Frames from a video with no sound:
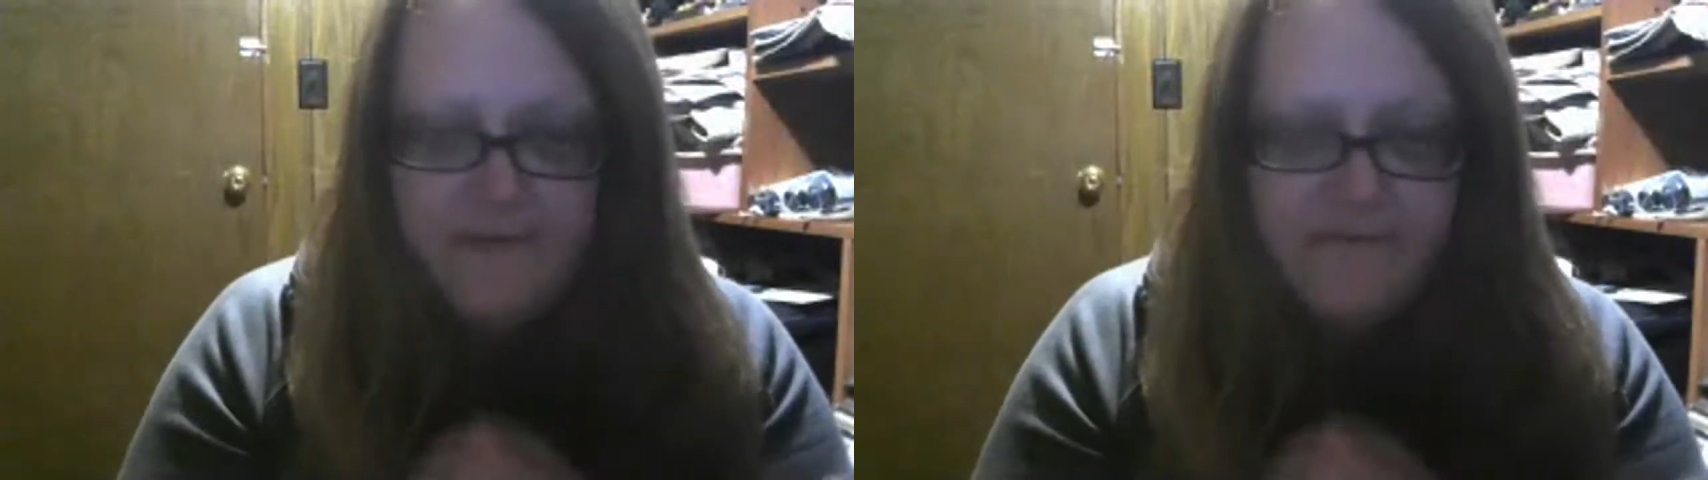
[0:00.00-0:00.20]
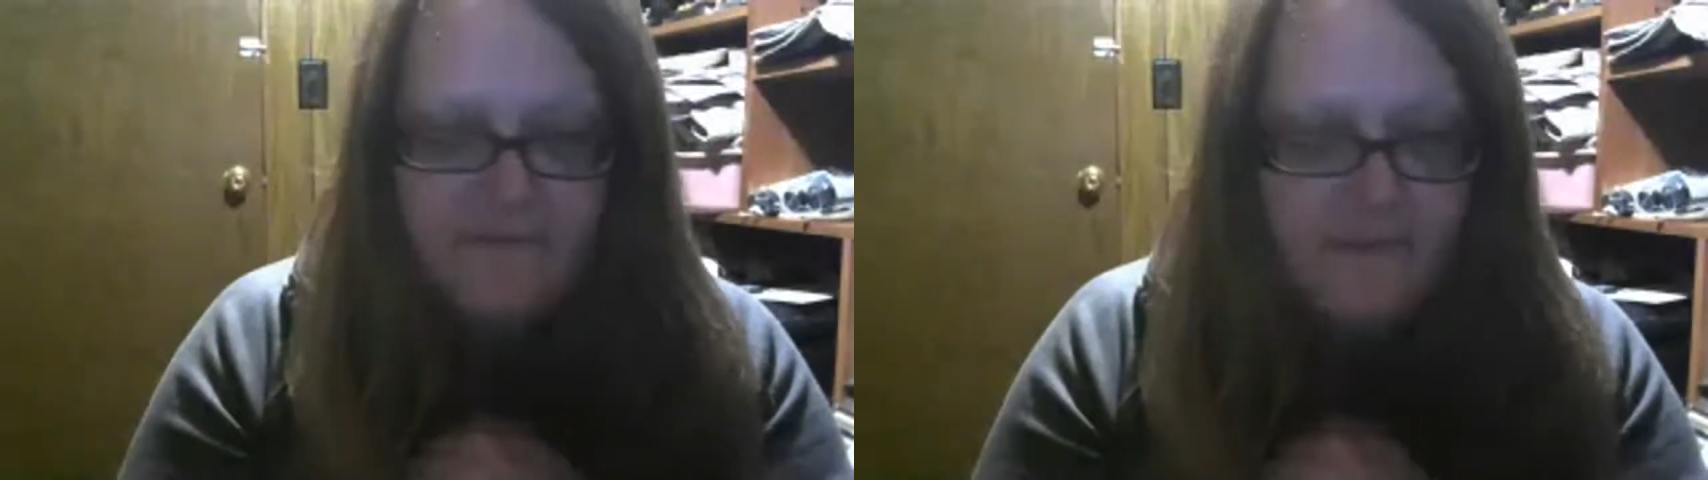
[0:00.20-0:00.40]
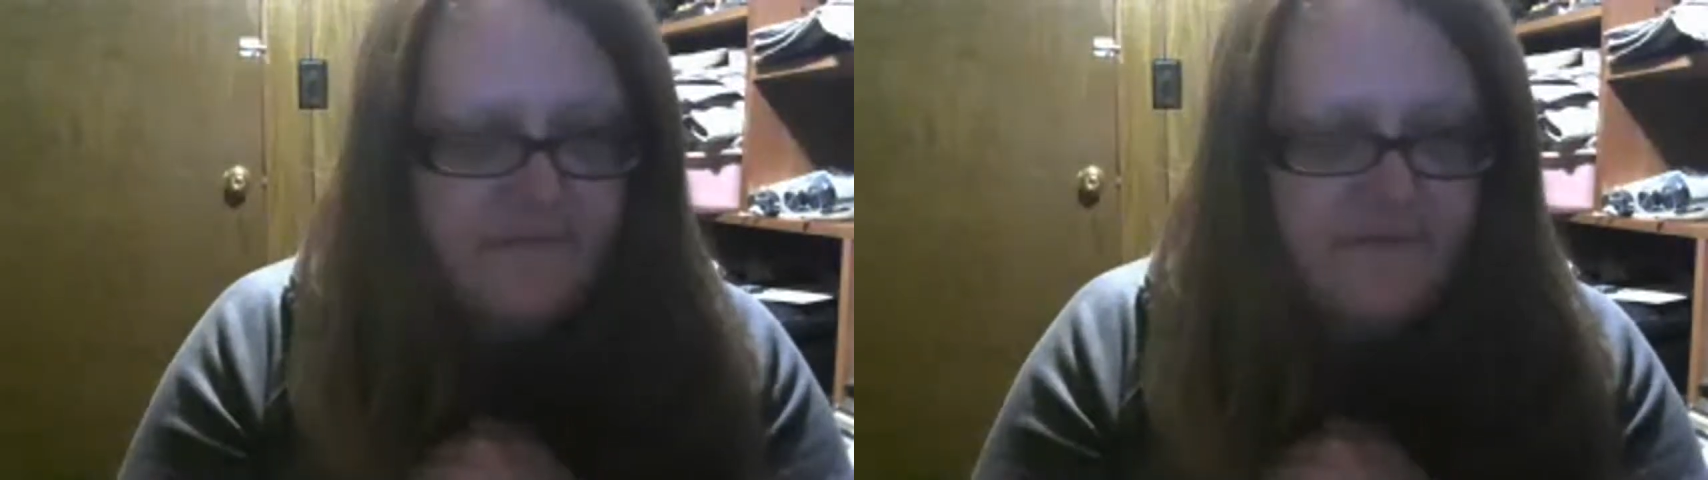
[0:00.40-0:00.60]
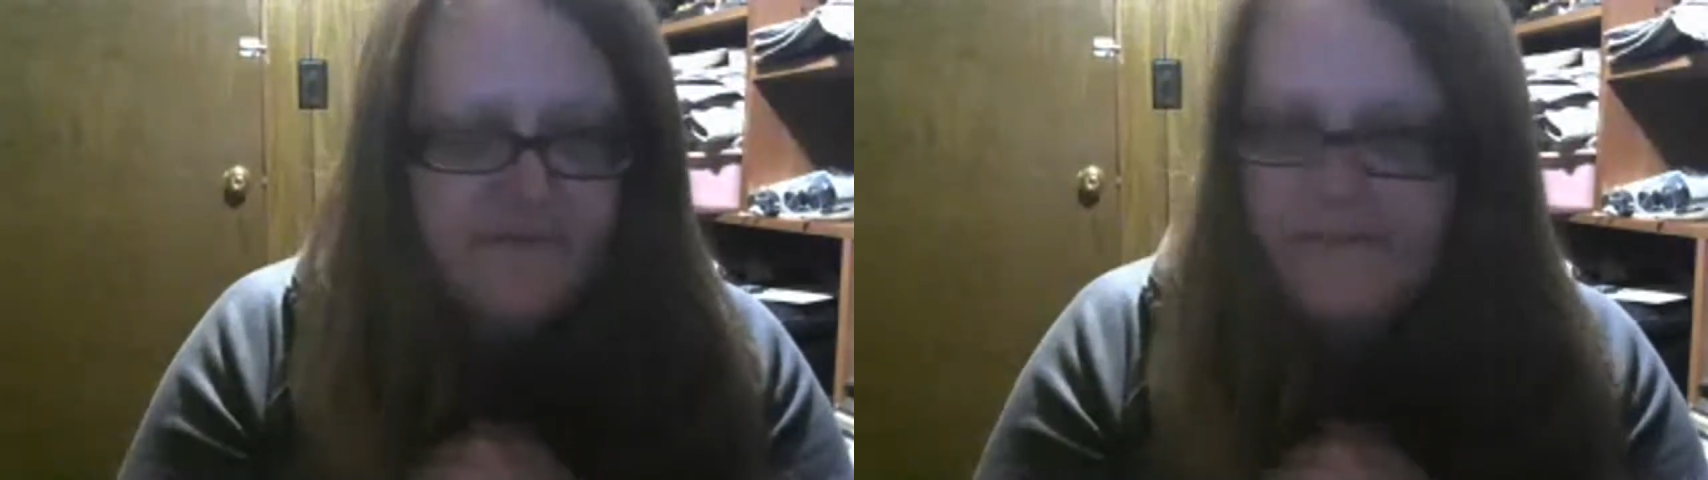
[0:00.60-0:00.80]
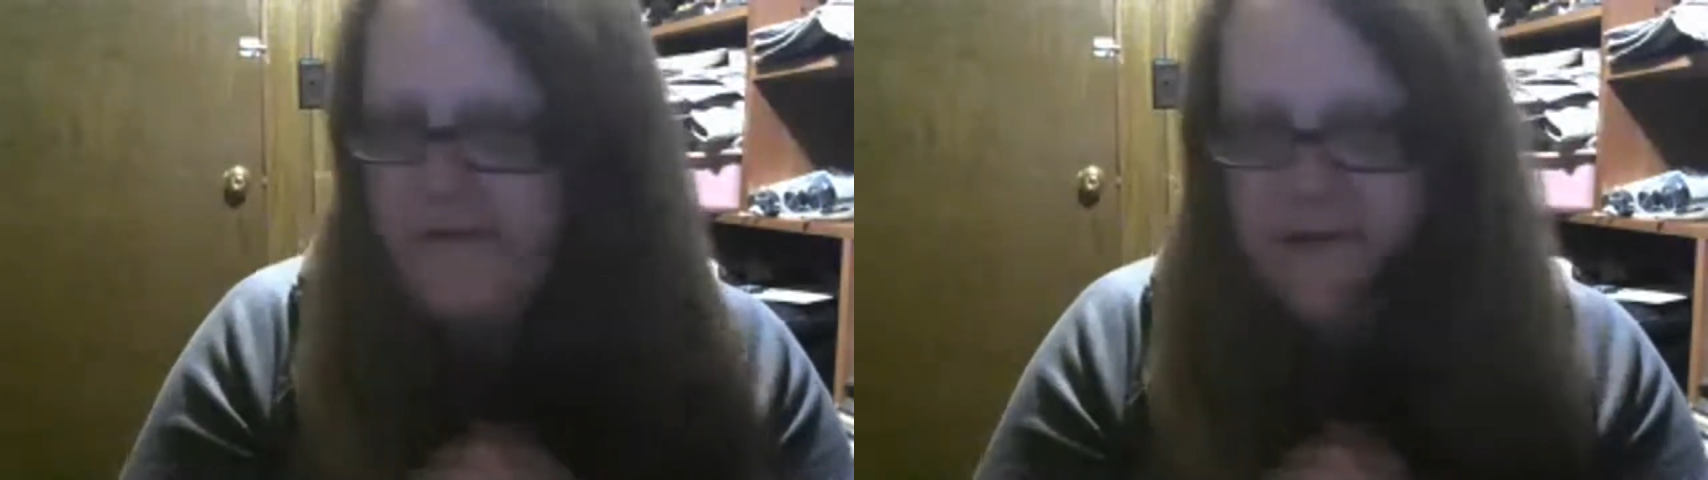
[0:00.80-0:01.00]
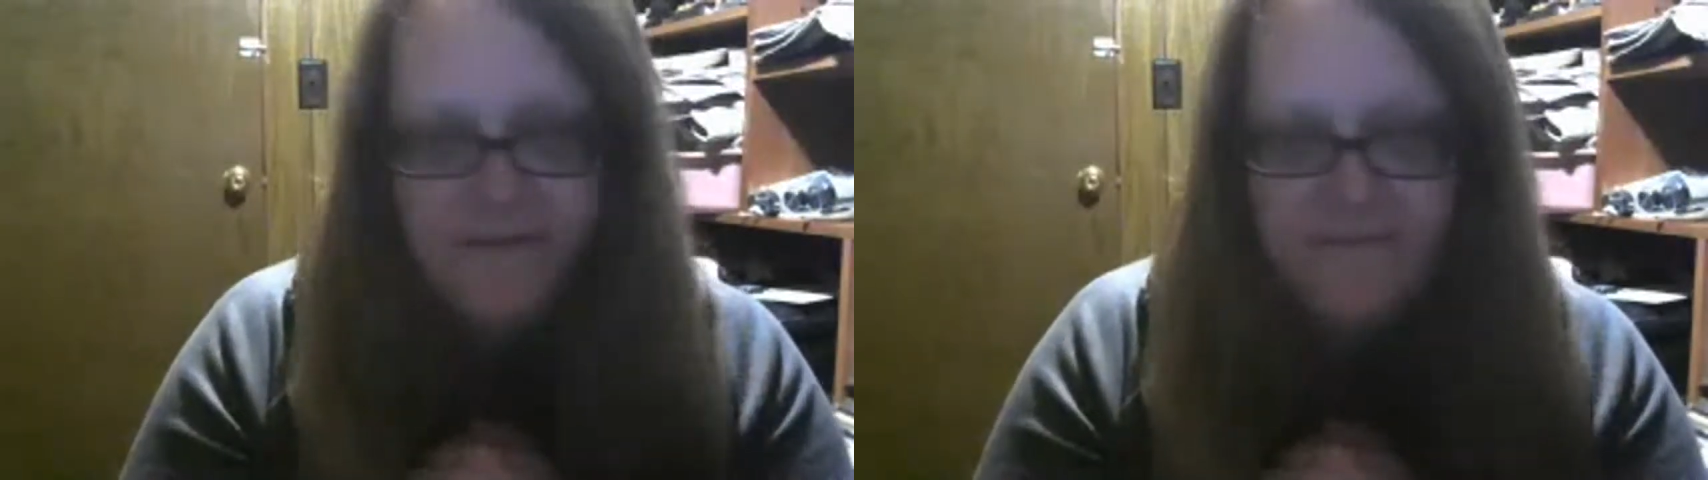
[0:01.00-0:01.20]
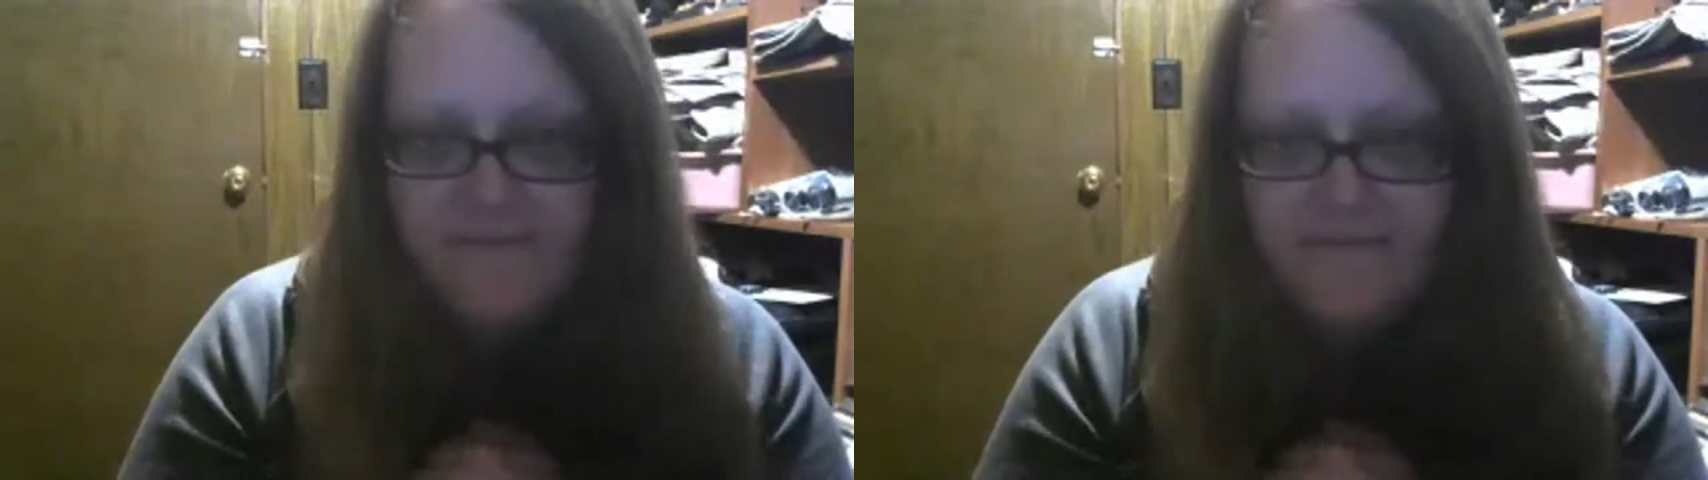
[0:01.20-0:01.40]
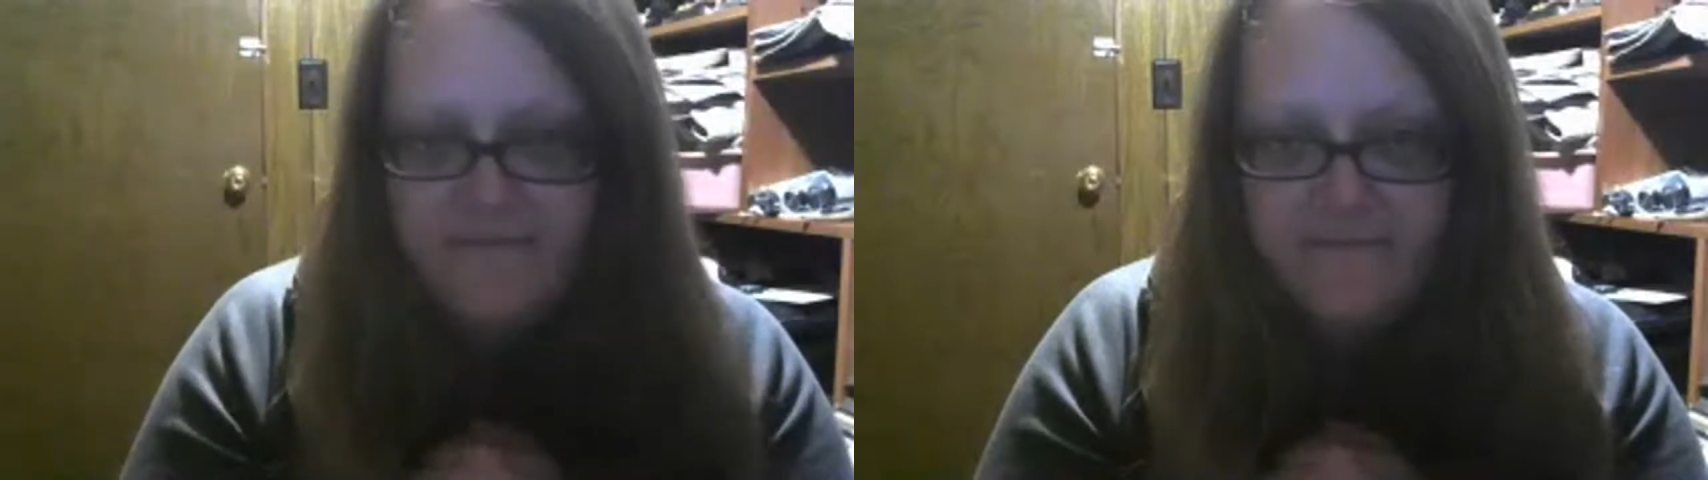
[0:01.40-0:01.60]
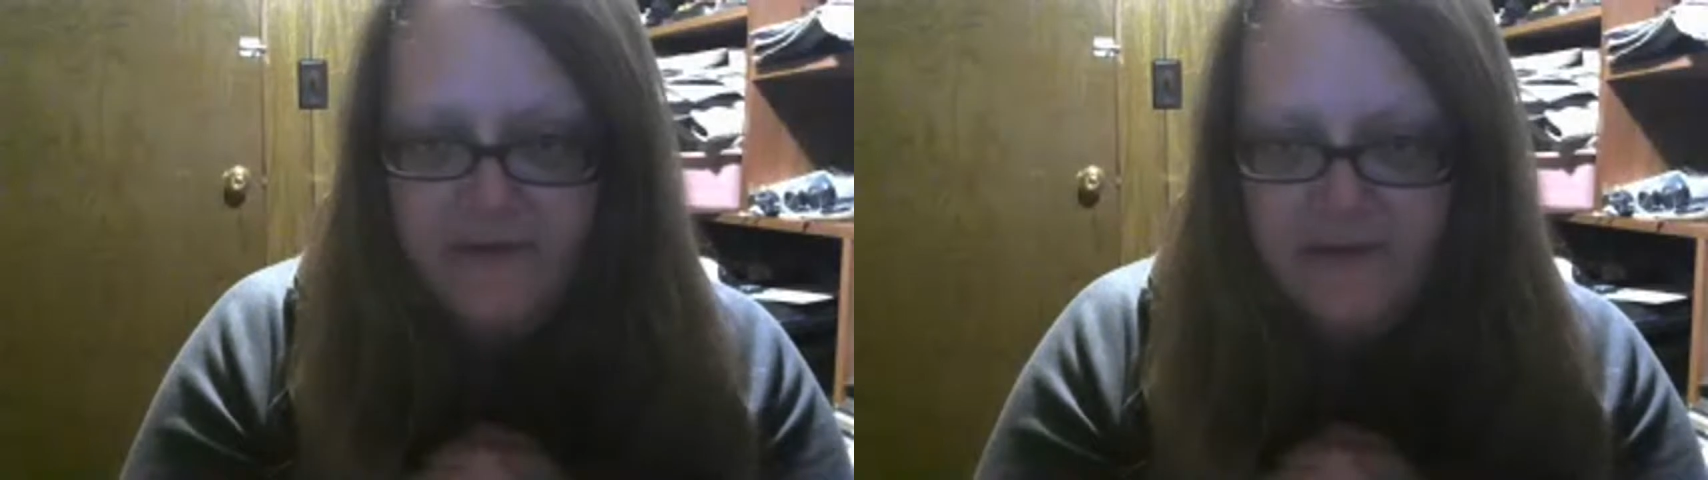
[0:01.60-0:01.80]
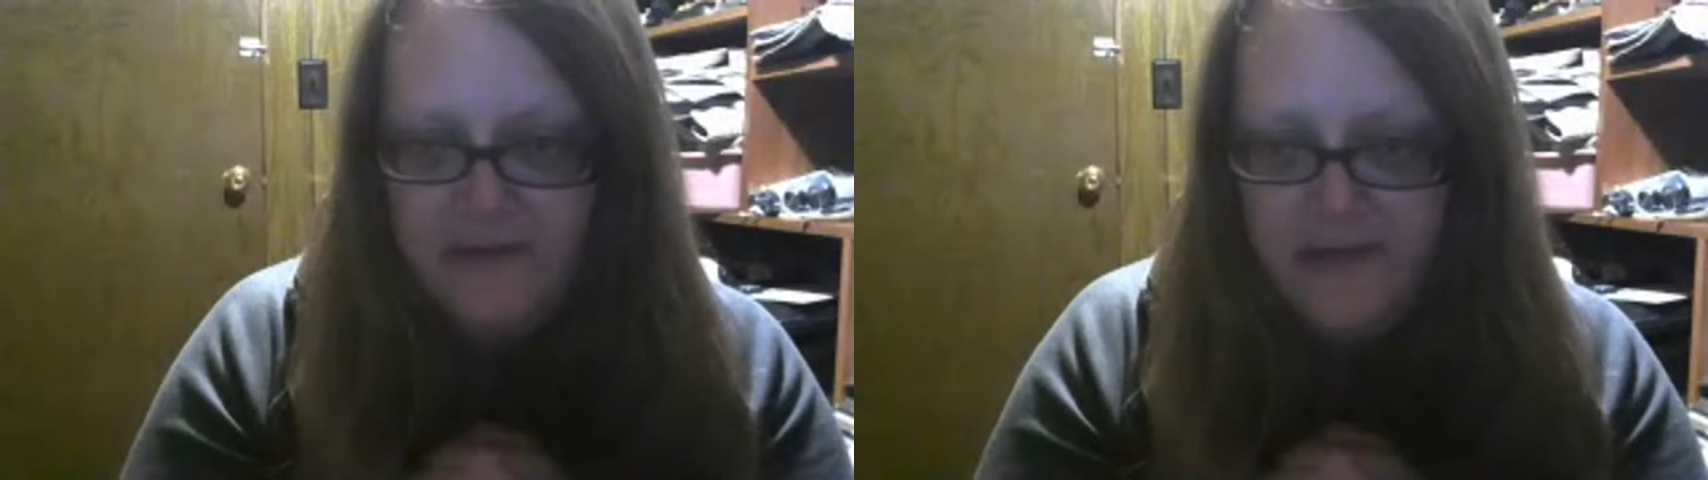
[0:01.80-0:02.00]
the softest blanket you've ever
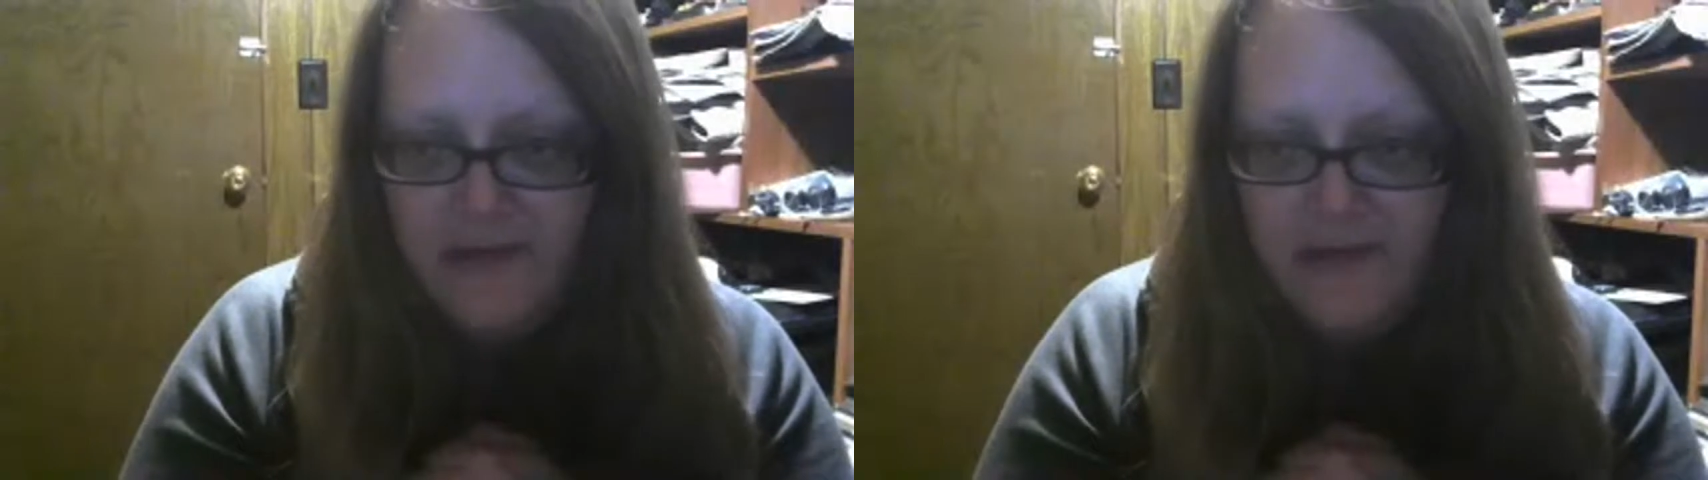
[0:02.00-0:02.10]
seen,